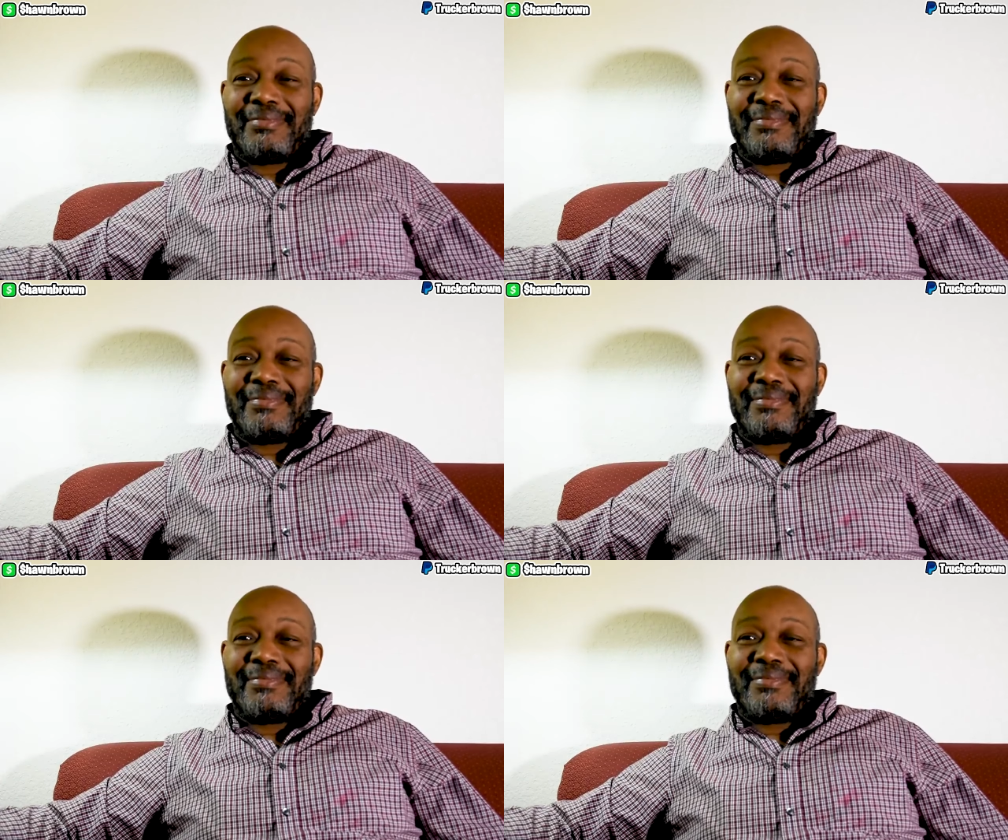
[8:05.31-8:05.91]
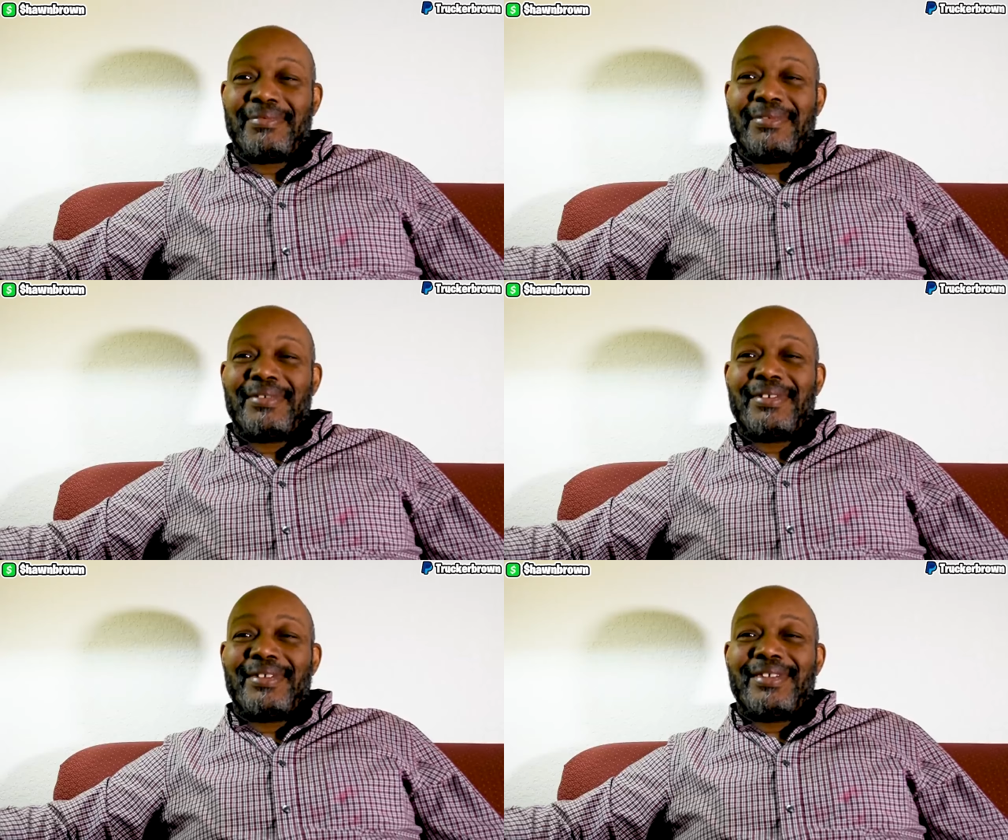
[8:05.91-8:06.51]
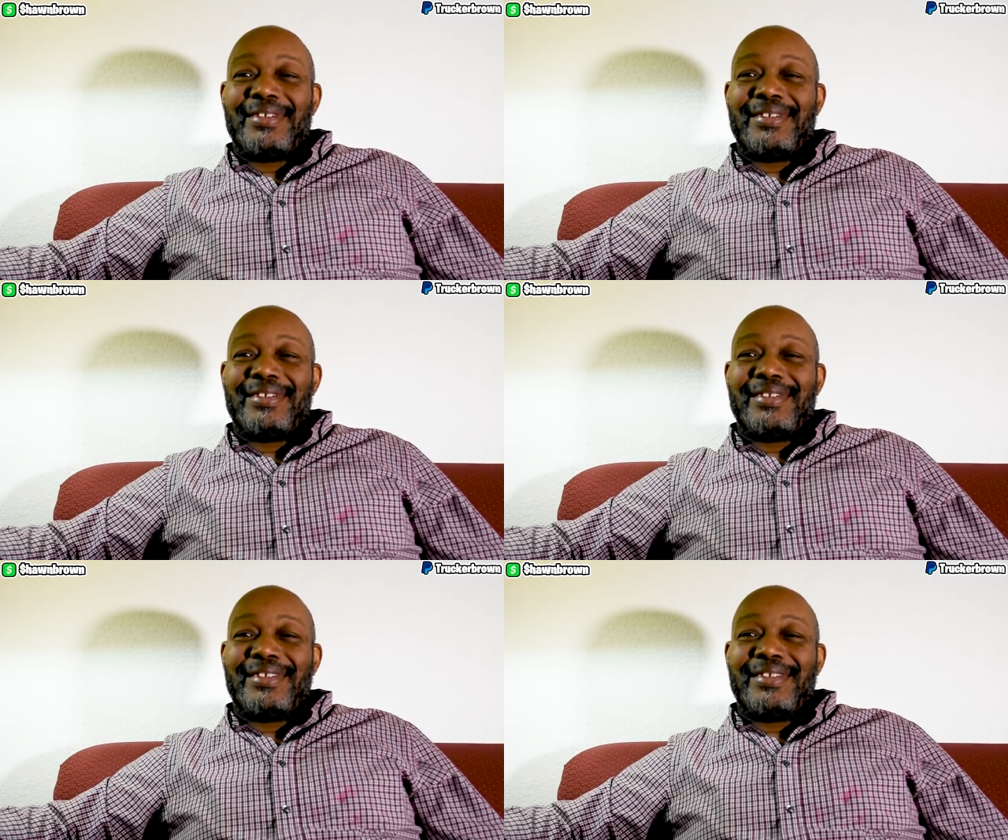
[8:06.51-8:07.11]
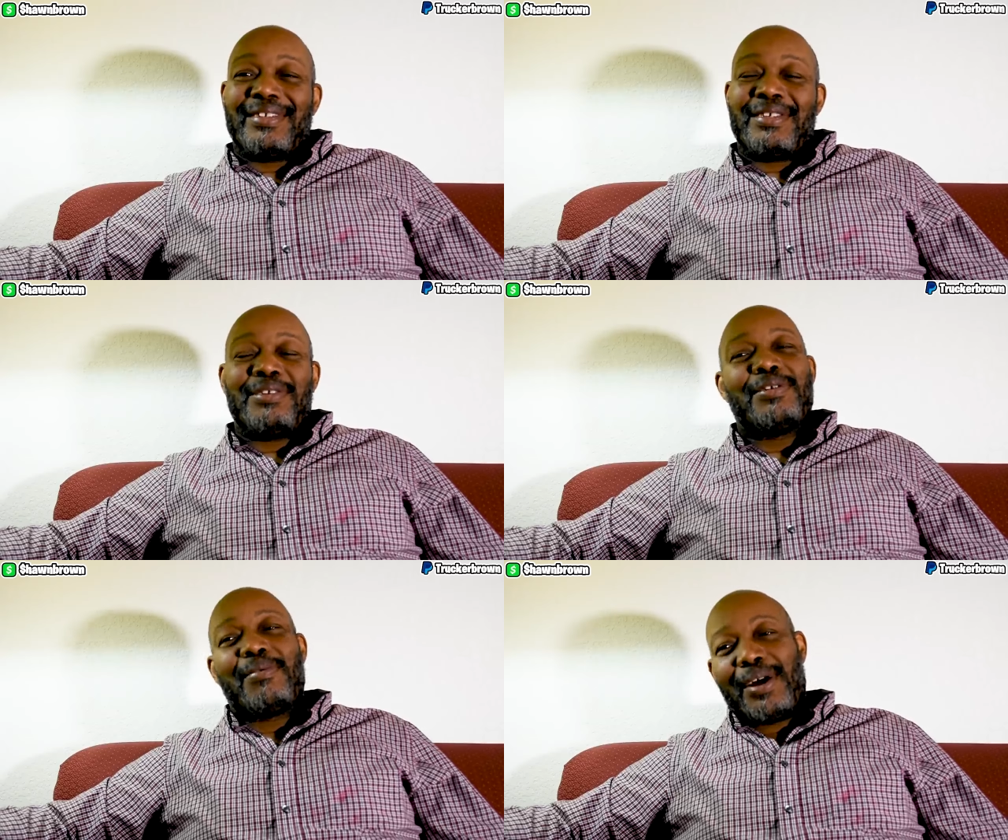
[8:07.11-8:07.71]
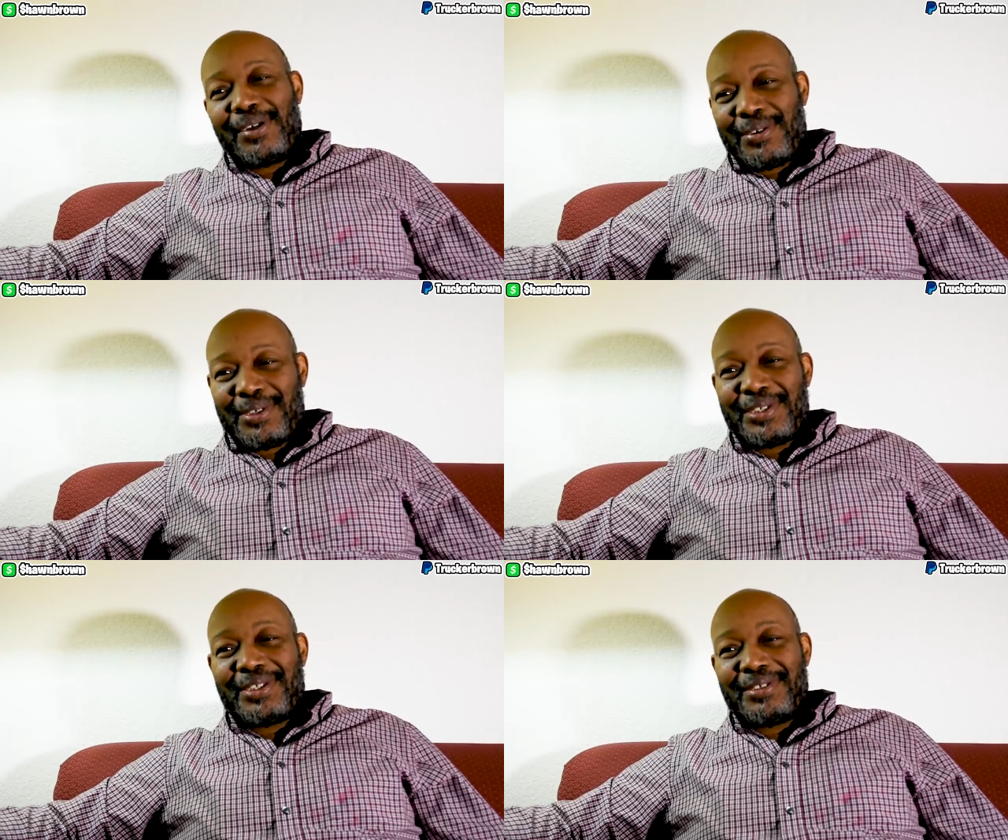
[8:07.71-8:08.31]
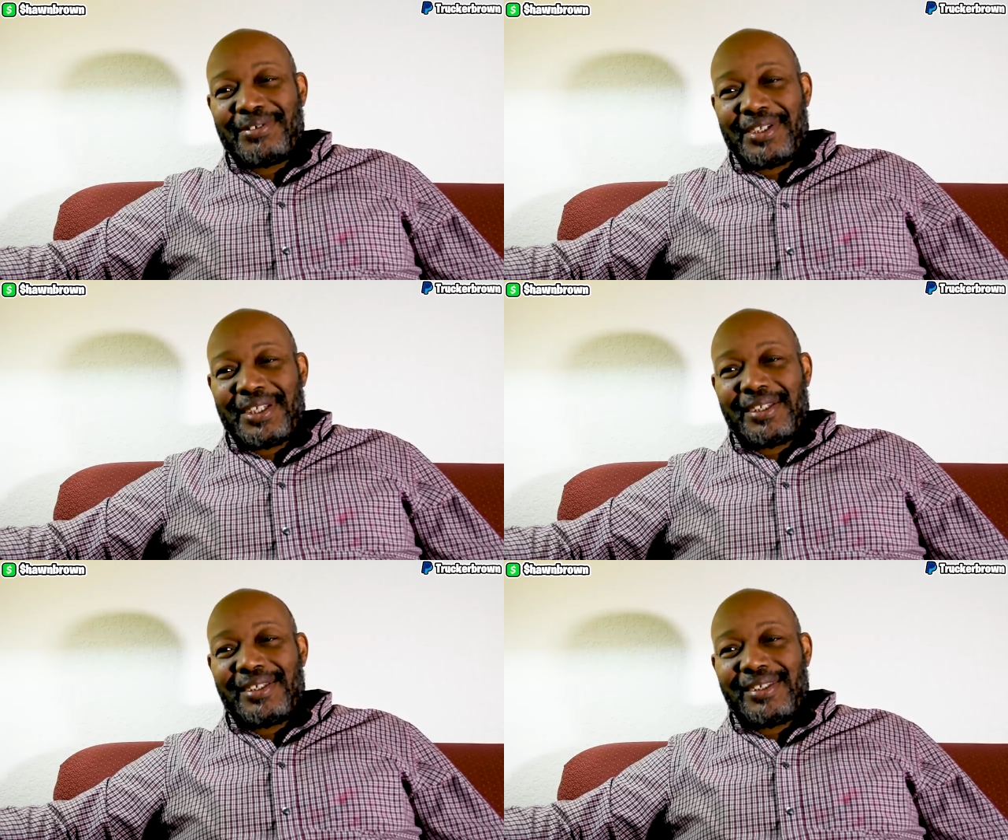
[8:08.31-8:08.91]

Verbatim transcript: What's that? You know about the horseshoe, right?